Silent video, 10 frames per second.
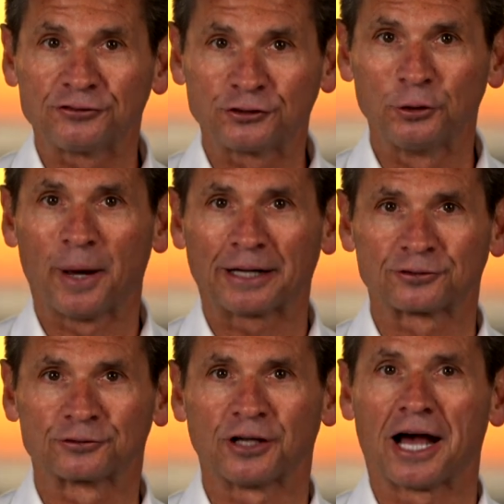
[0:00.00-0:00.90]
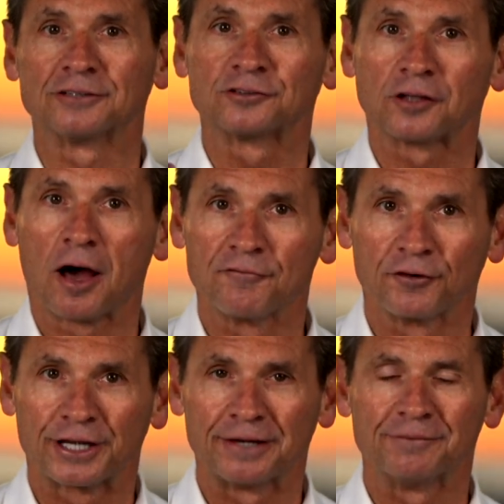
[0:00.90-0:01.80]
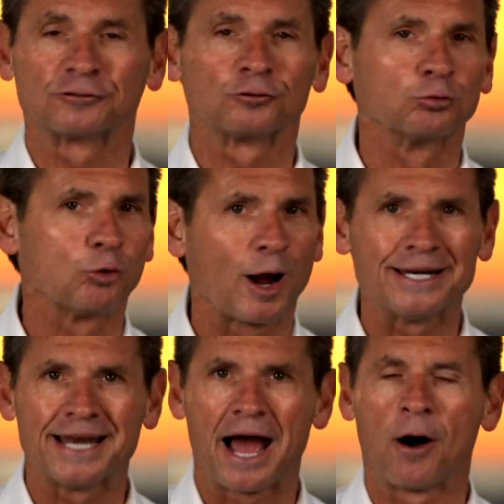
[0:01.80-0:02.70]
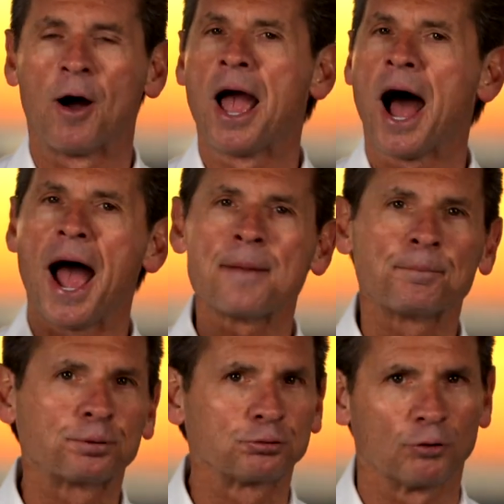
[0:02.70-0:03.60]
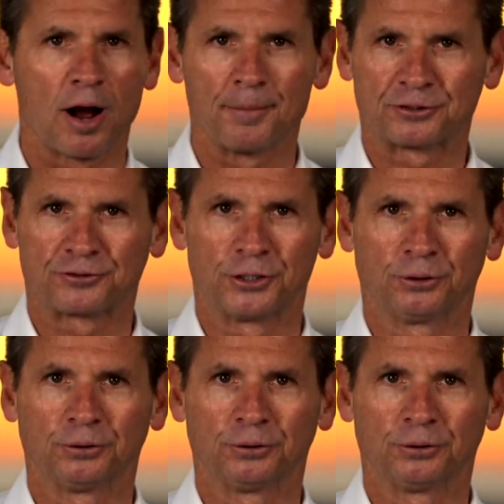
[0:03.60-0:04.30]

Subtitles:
two exercises of forgiveness right now, I promise you,